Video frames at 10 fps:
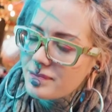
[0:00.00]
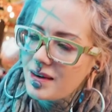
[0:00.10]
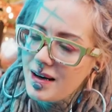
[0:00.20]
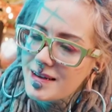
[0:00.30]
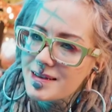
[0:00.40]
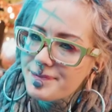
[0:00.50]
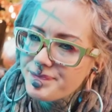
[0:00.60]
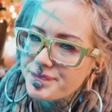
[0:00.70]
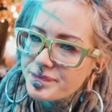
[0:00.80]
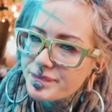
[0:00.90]
gets
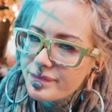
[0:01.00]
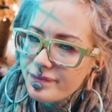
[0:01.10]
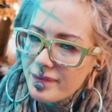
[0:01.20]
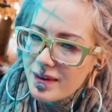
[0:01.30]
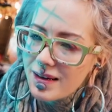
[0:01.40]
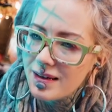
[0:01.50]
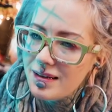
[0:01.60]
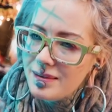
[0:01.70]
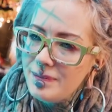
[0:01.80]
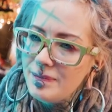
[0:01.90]
a